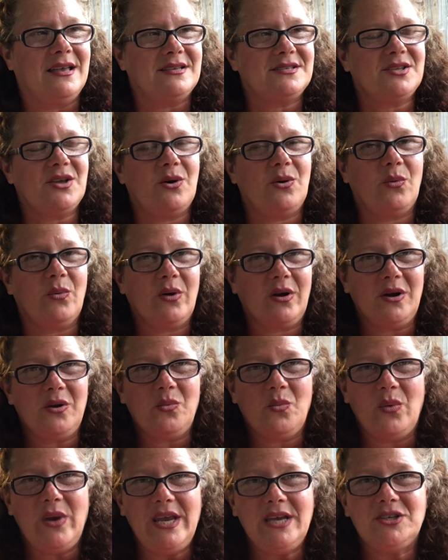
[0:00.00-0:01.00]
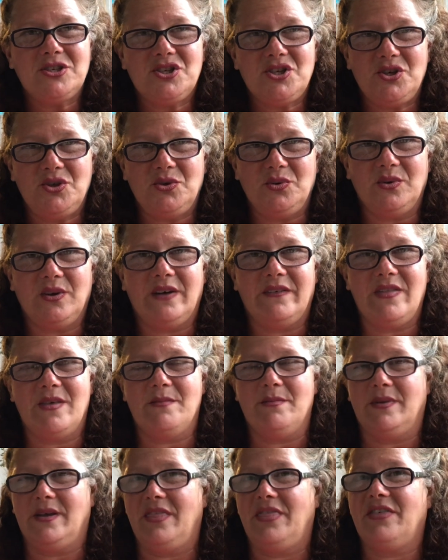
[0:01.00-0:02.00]
So we're in week 2 of the
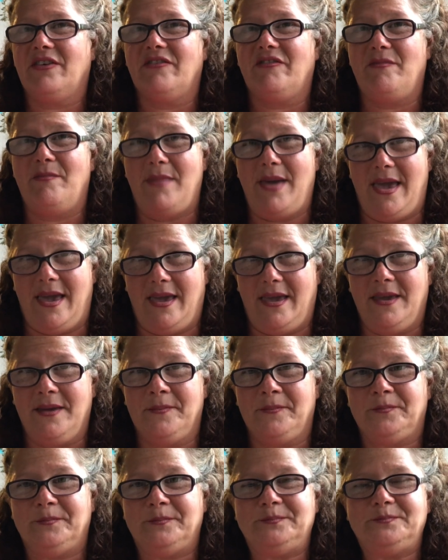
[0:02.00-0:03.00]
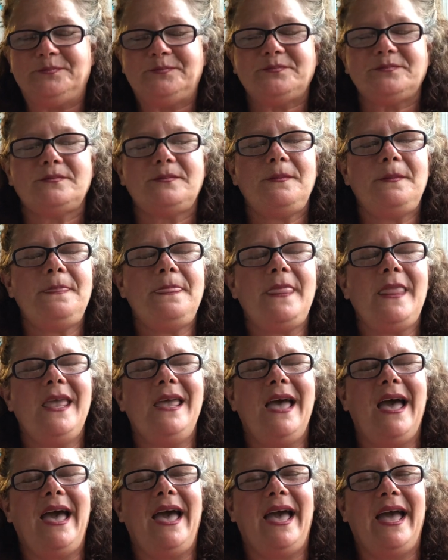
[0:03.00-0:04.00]
month of May,
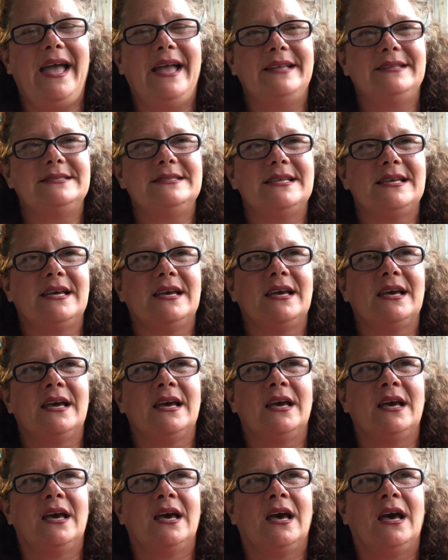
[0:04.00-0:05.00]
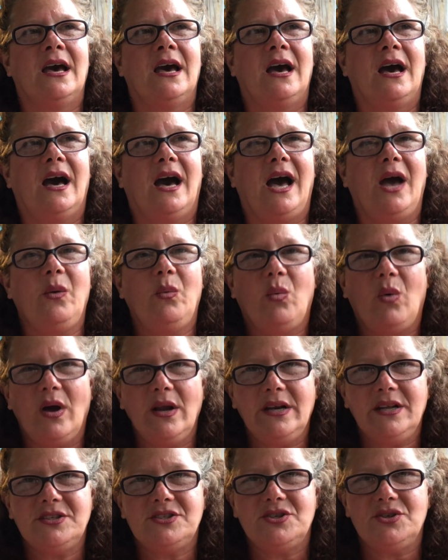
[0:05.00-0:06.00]
and I
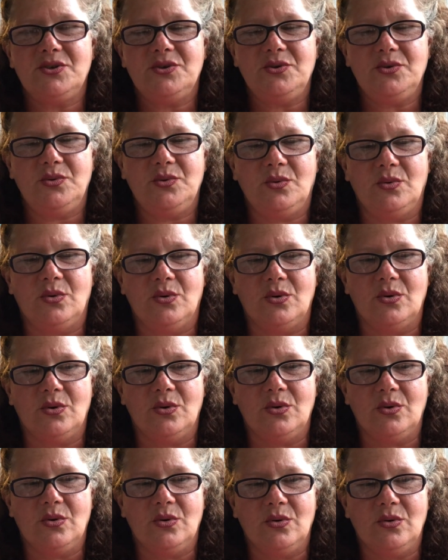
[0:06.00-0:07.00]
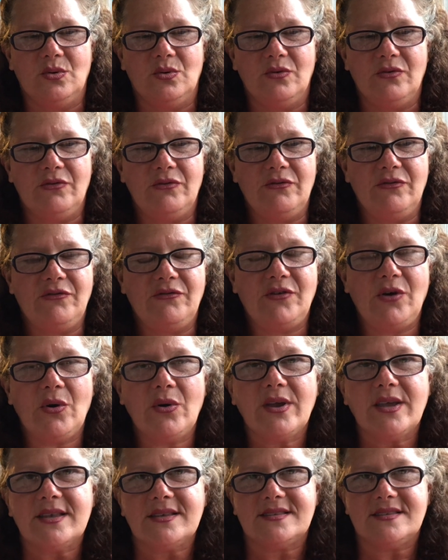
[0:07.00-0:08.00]
wanted to
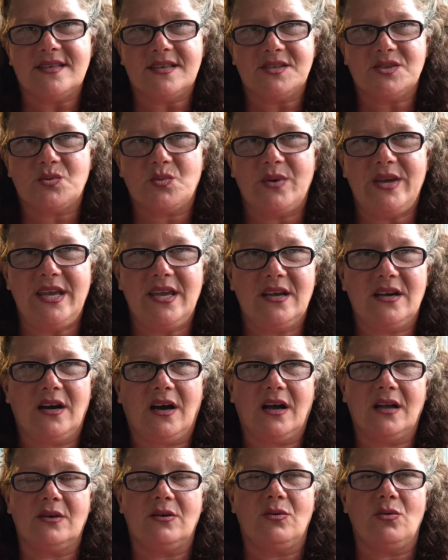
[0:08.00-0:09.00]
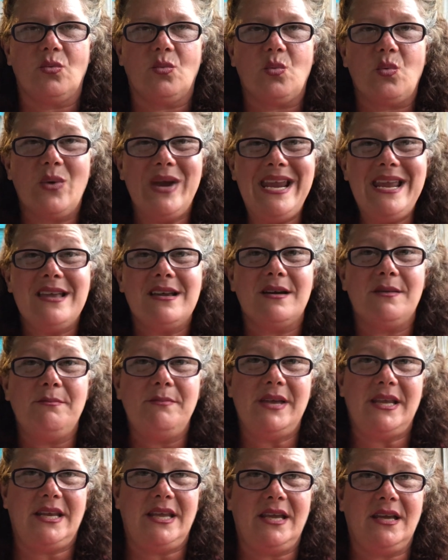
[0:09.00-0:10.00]
focus this week on
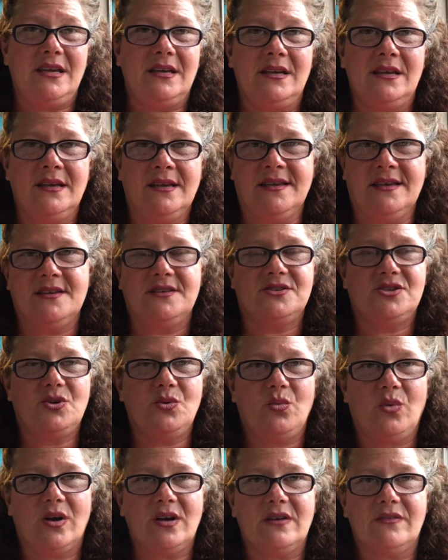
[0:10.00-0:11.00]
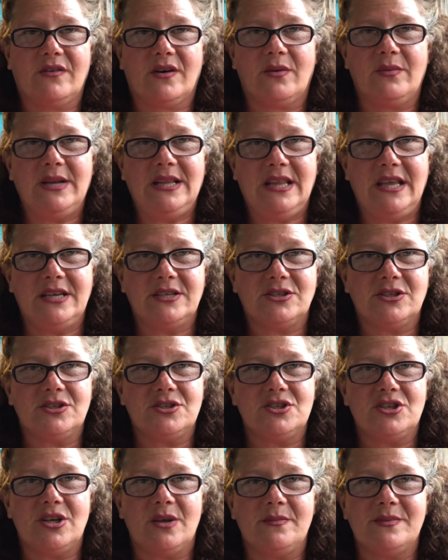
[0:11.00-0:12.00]
recommitting to one of our
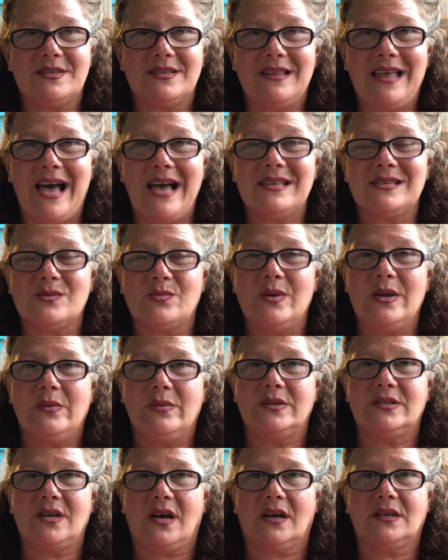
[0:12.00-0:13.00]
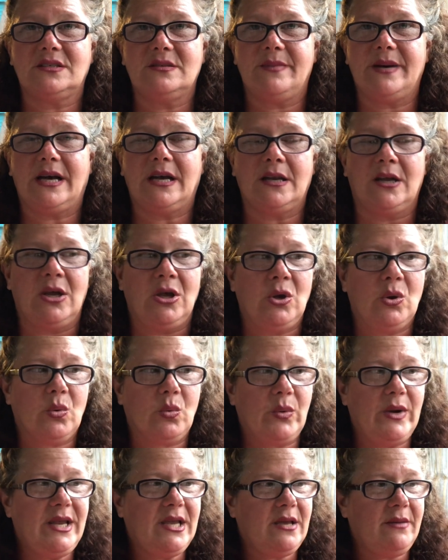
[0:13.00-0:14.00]
relationships. Last week we talked about
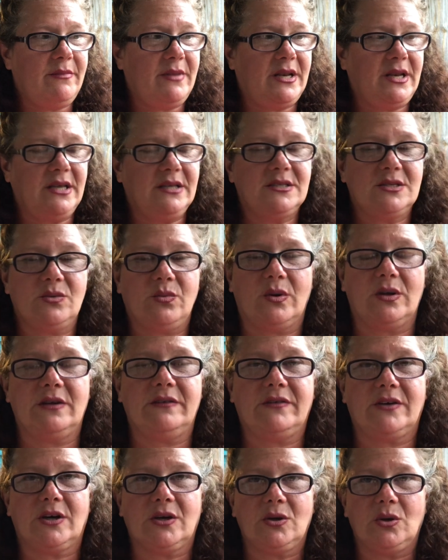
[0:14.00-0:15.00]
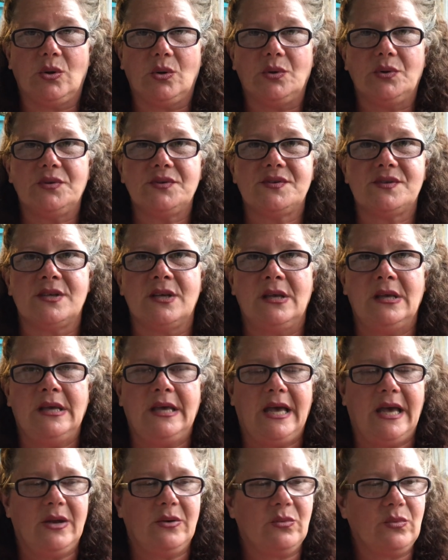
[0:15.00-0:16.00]
recommitting to one of our goals
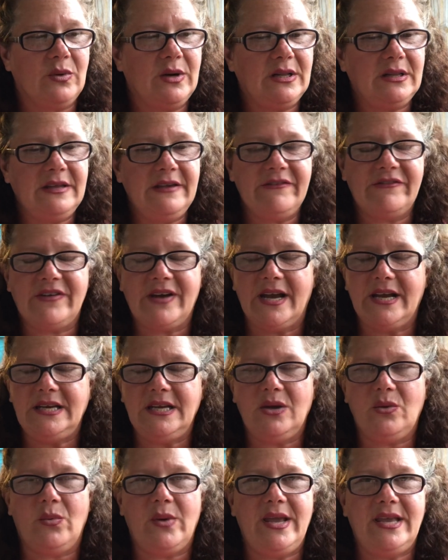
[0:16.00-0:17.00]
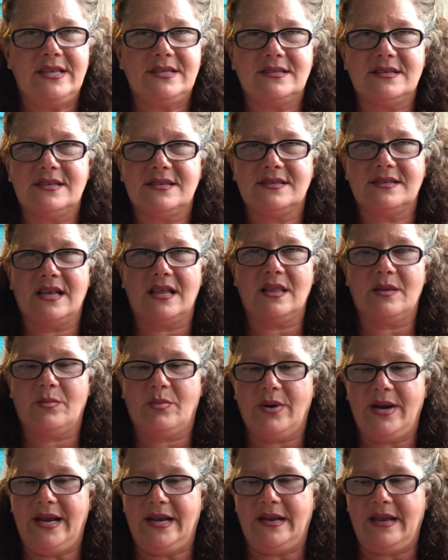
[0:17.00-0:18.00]
and really finding ways to
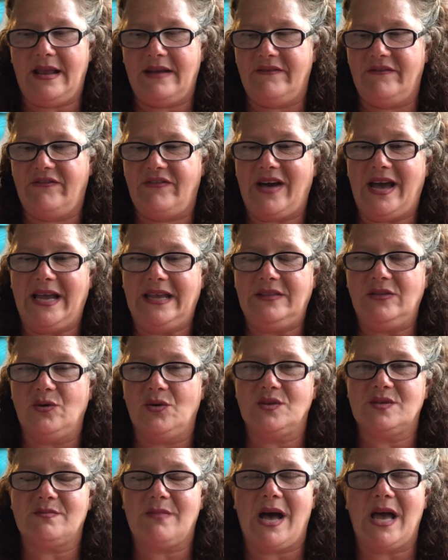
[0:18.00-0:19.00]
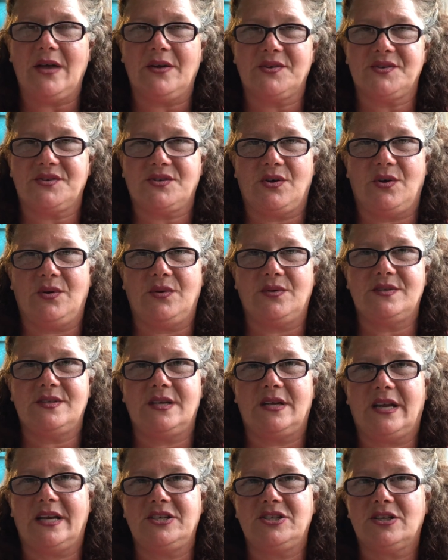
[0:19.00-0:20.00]
celebrate and find those milestones.
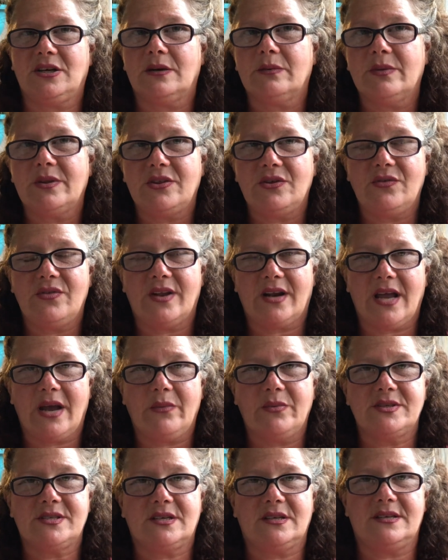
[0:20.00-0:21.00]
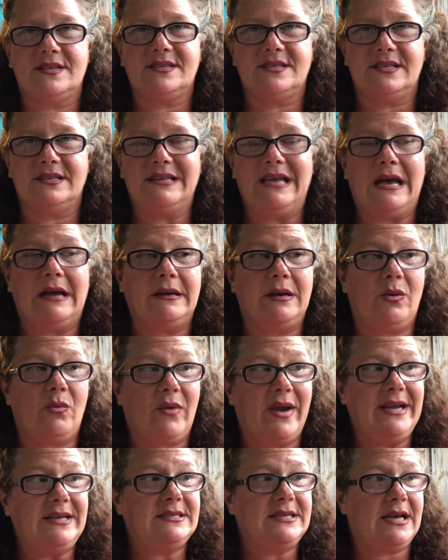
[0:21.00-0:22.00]
And I shared with you that I was going to sit down and
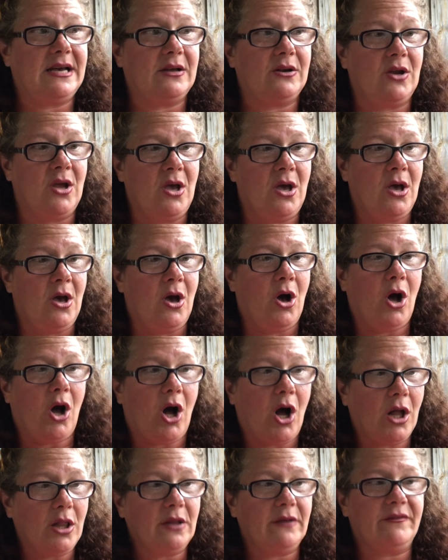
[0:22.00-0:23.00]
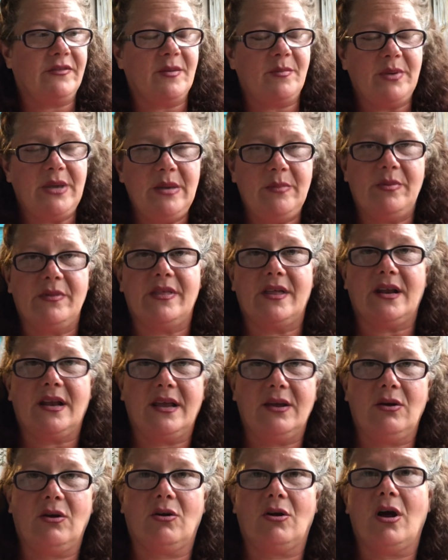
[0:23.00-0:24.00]
write down all of the people
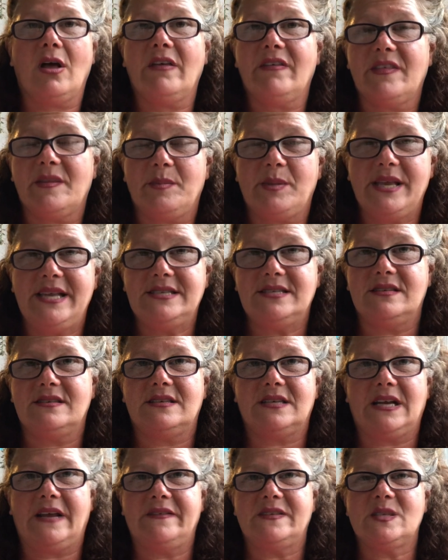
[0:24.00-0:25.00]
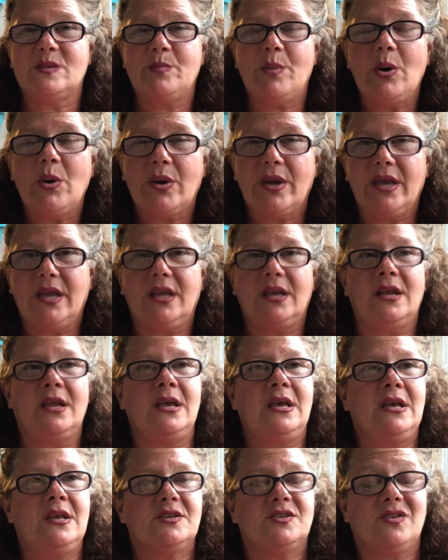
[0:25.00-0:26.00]
all of the places that I've spoken,
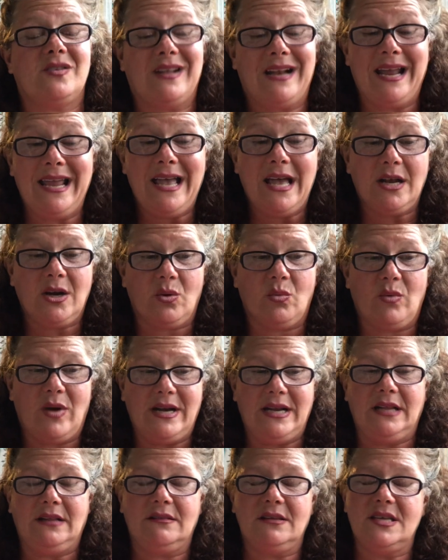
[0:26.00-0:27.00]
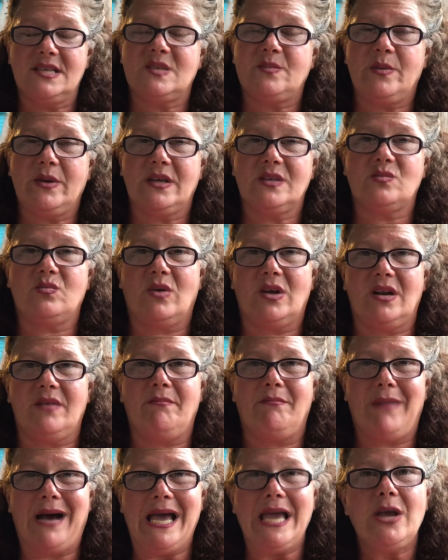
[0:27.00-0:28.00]
so that I had a running list, because one of
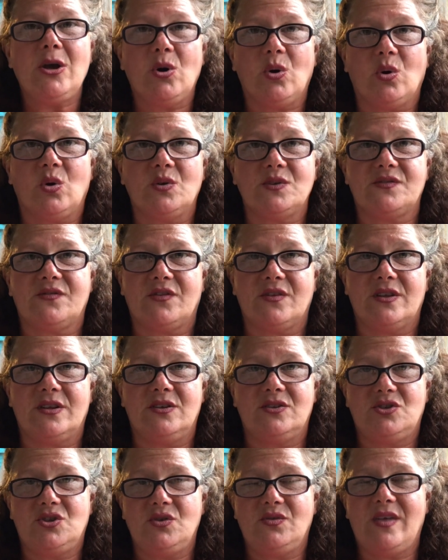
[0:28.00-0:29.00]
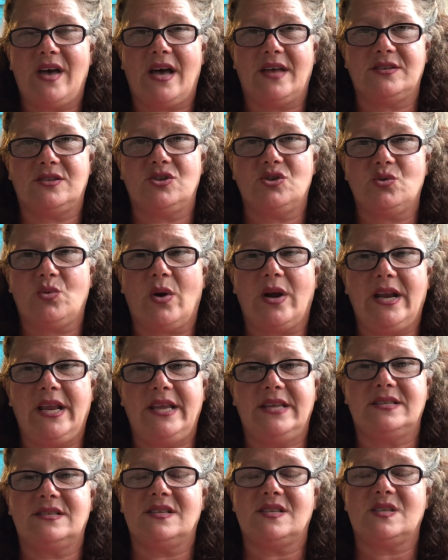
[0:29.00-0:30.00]
my goals for the 2020 is